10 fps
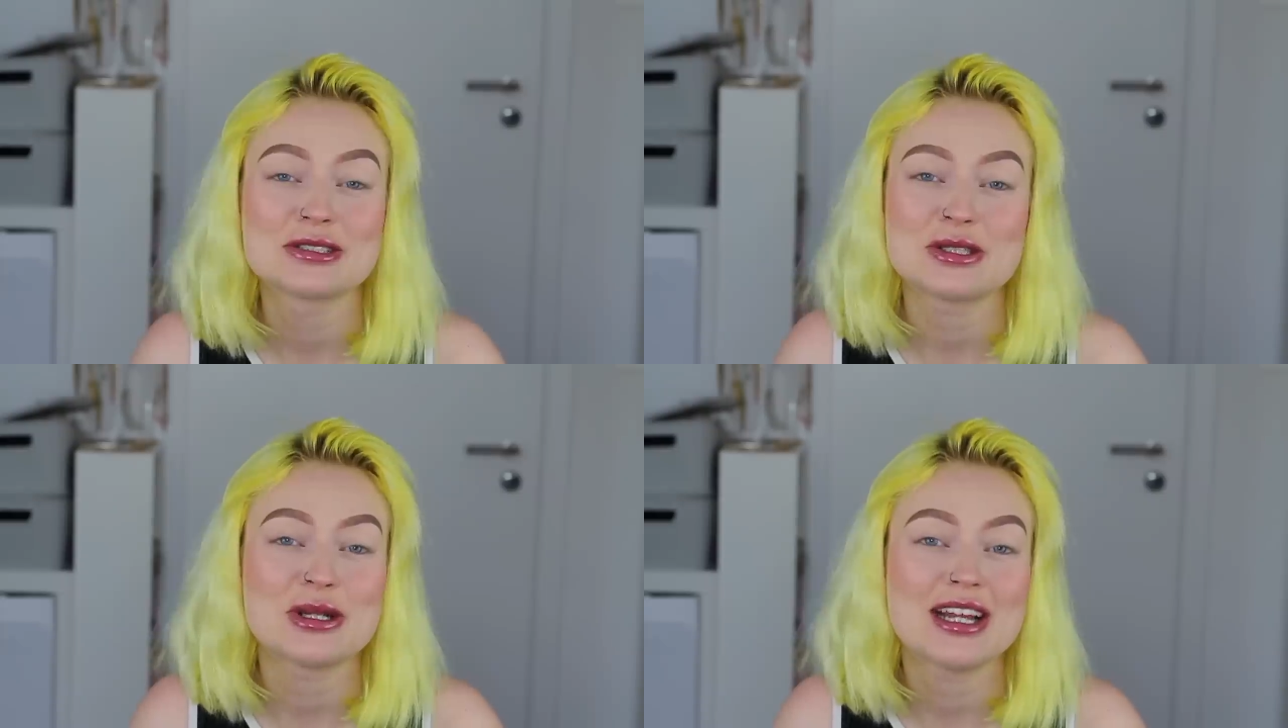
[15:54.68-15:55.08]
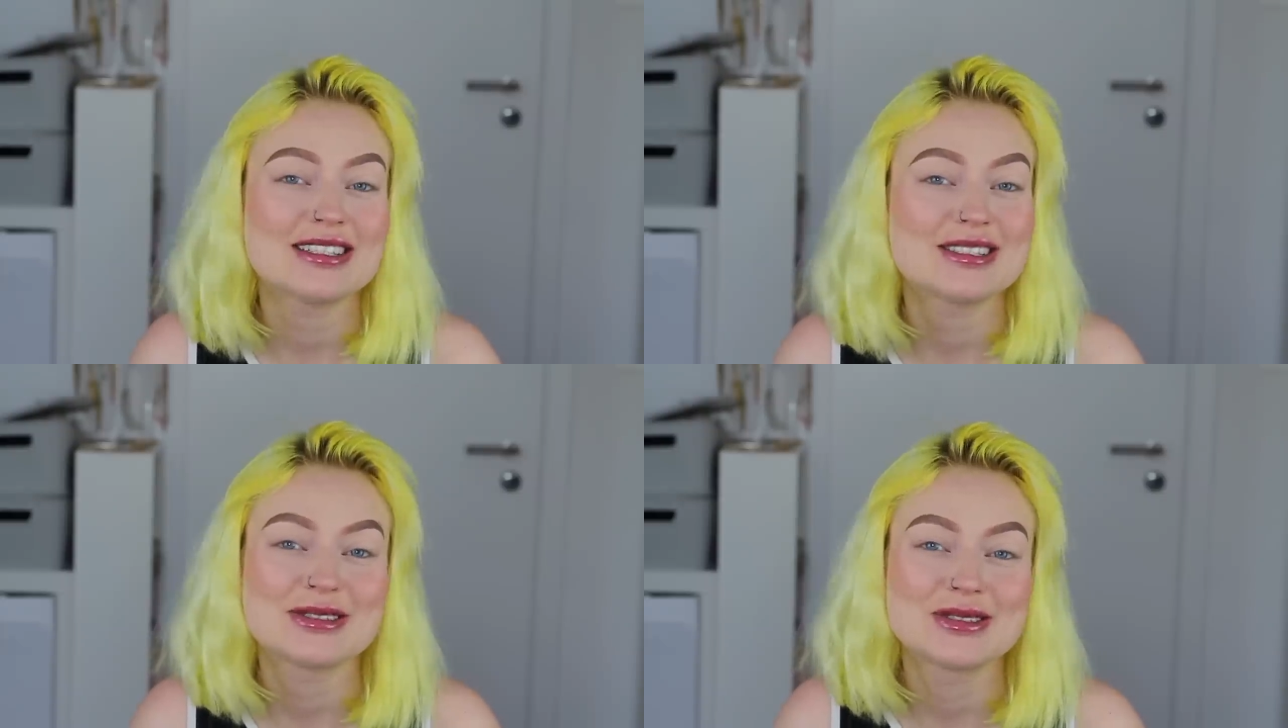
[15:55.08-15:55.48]
so
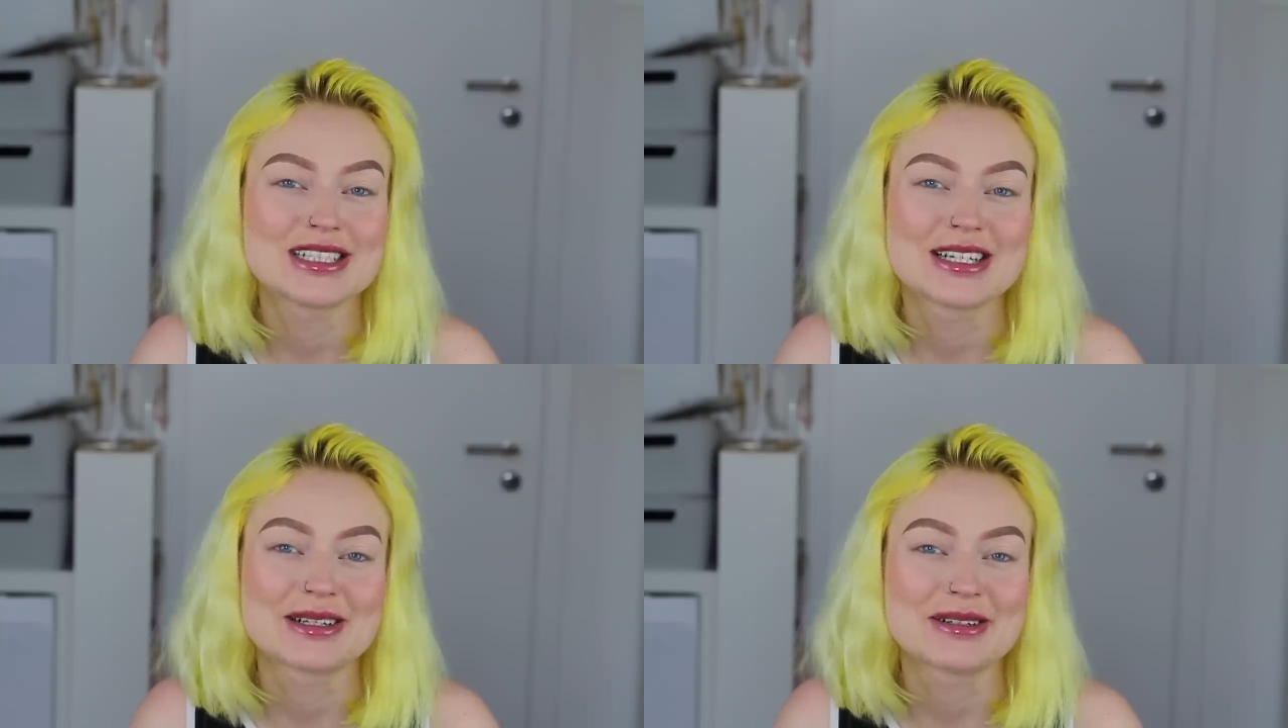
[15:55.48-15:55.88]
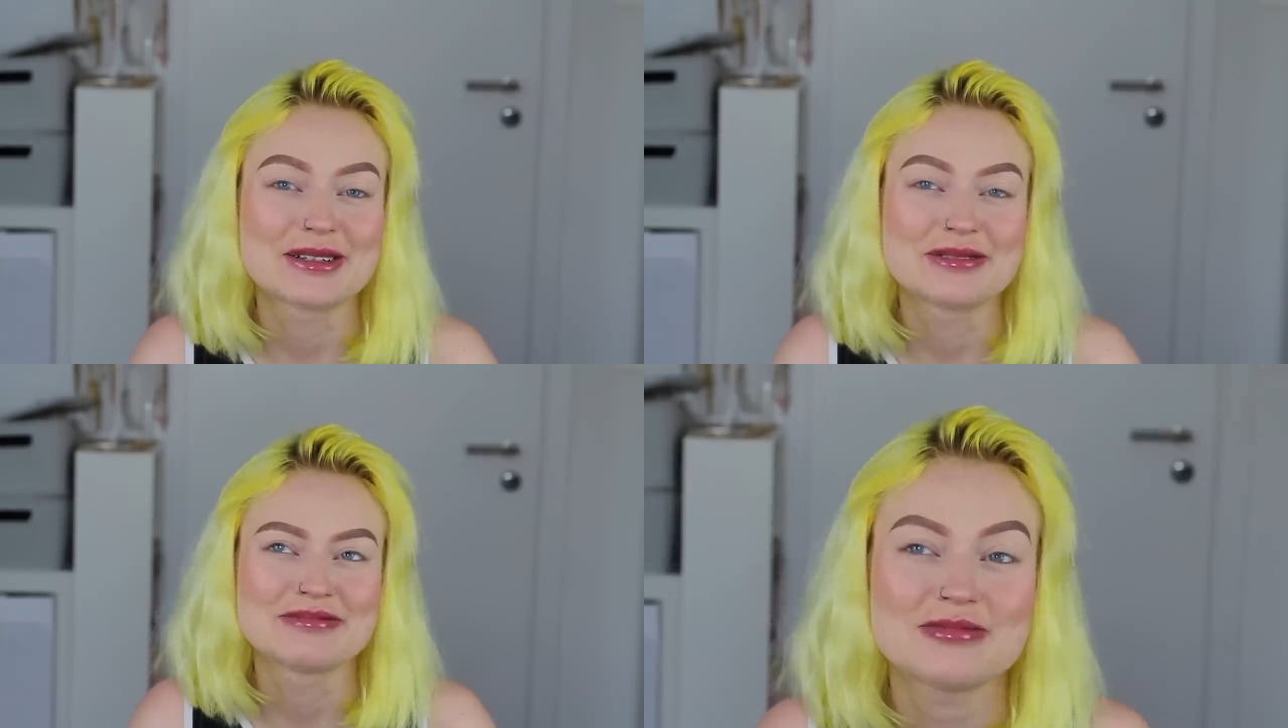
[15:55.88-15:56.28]
let's do a
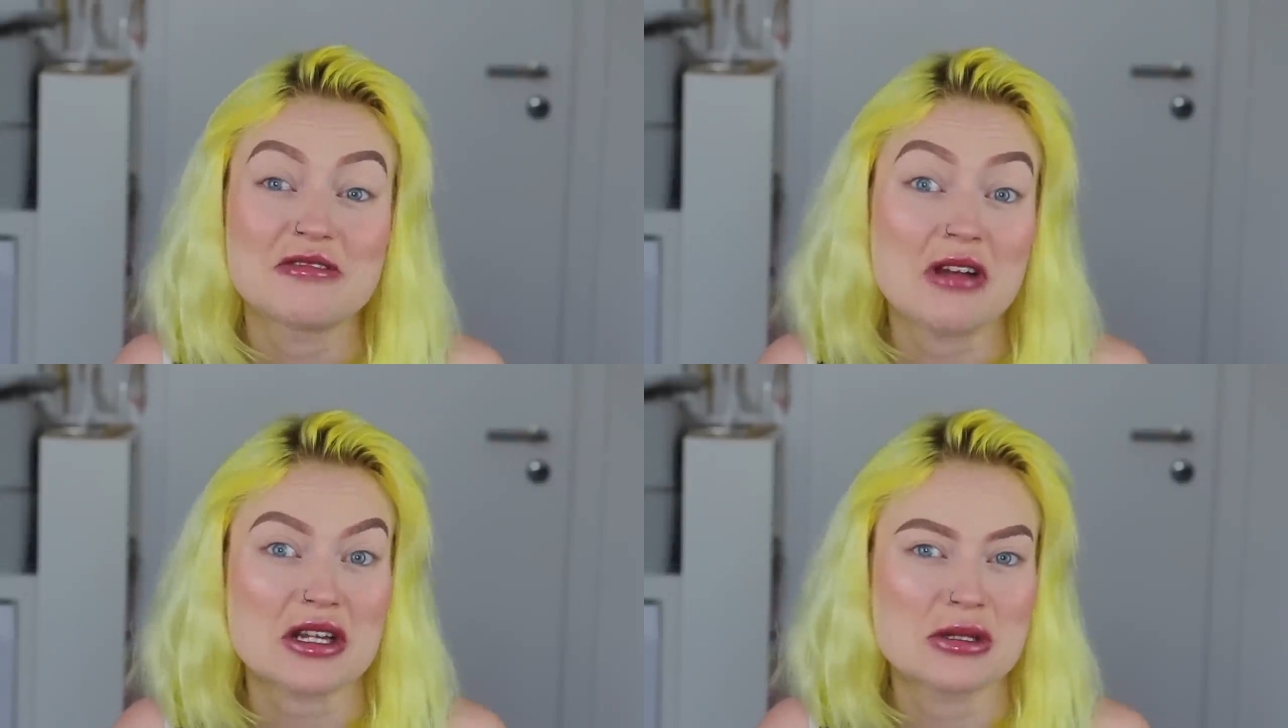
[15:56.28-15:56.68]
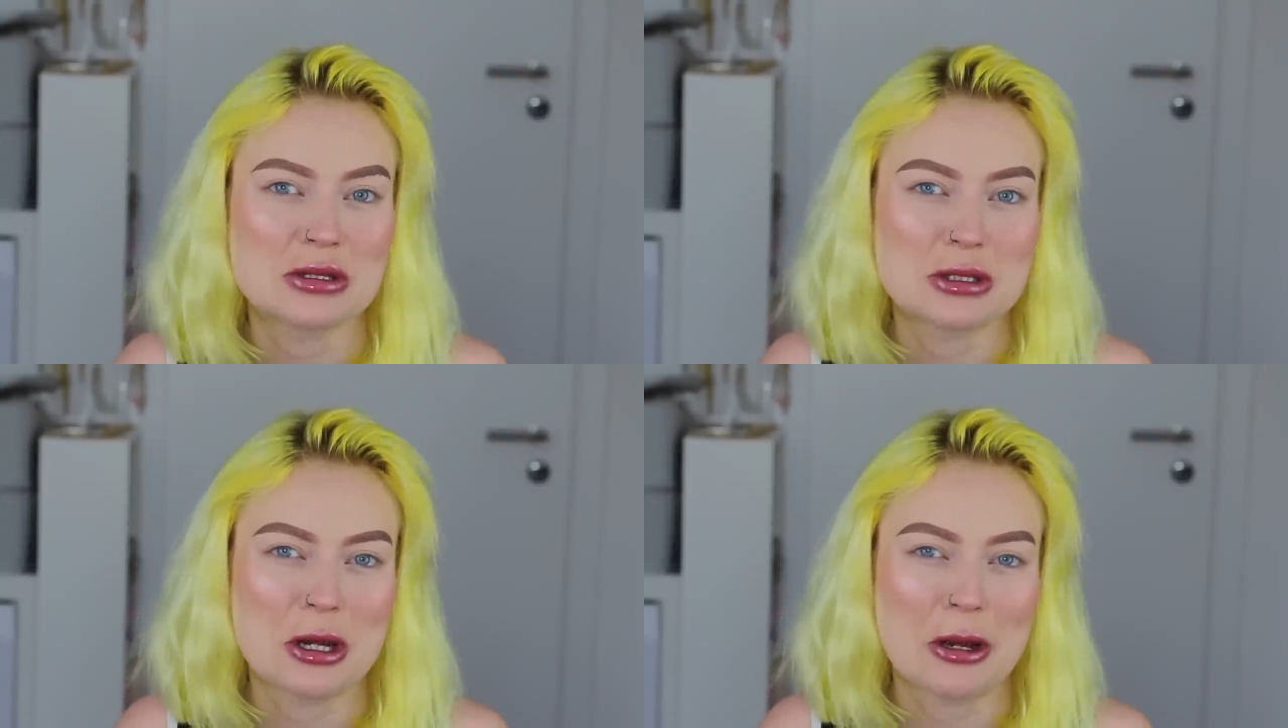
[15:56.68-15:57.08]
little fashion
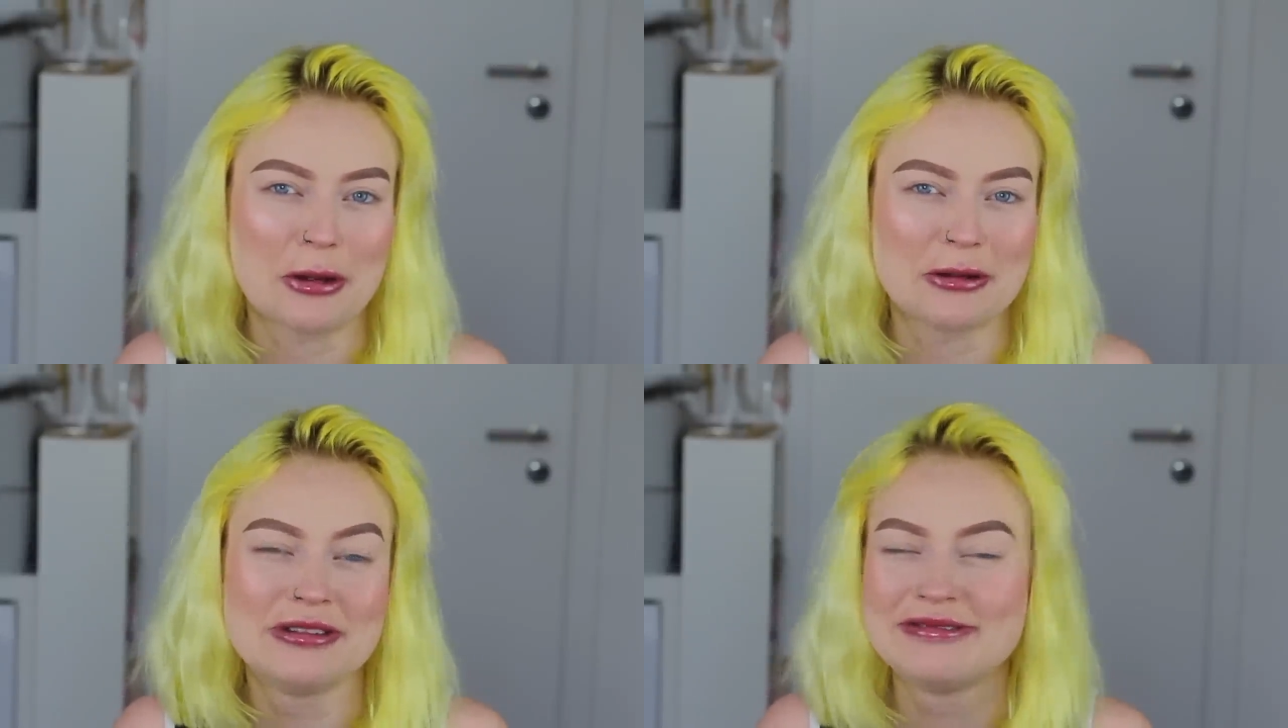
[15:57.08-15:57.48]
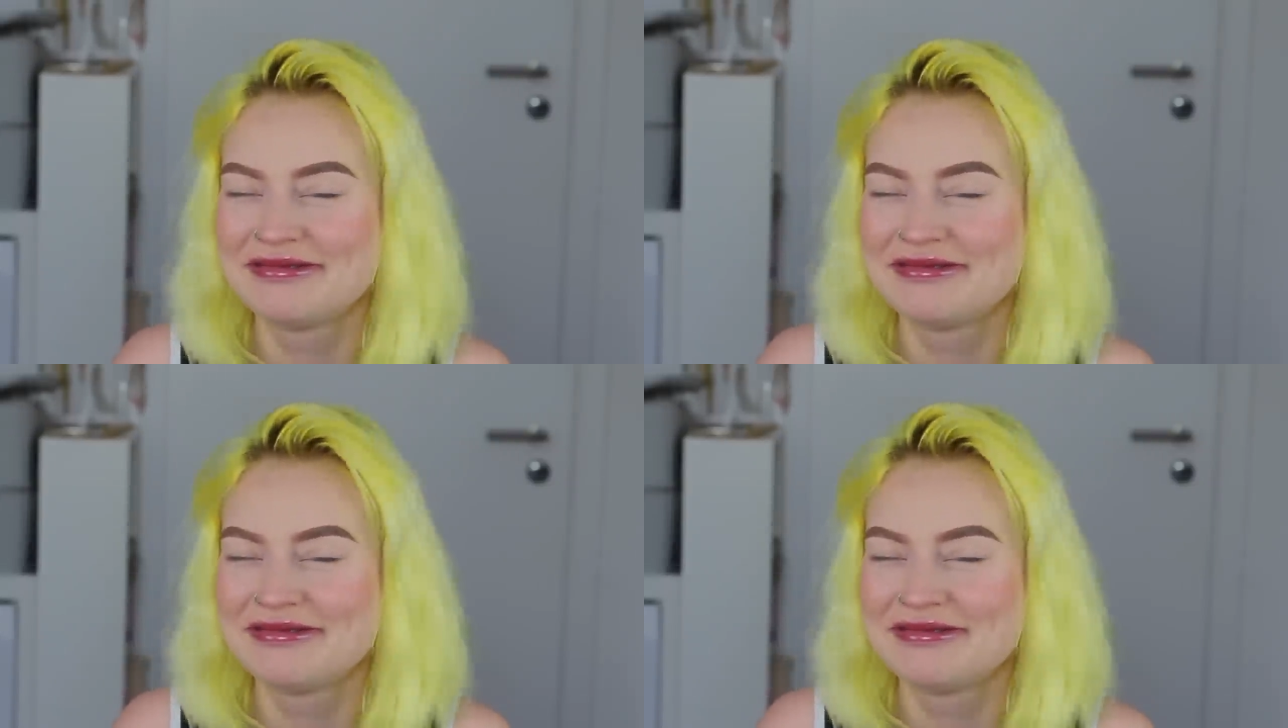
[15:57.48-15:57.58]
show.